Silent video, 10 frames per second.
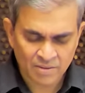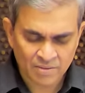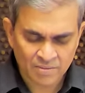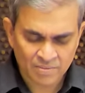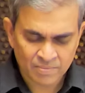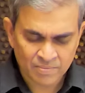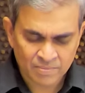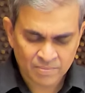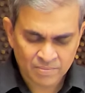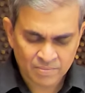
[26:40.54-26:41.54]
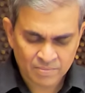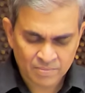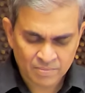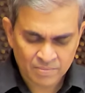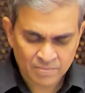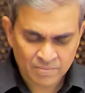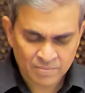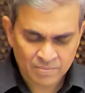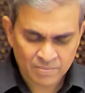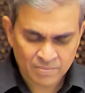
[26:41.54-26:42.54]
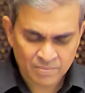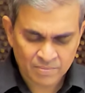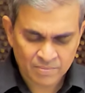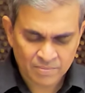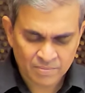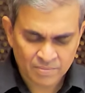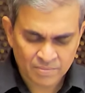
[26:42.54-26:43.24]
(no one is talking)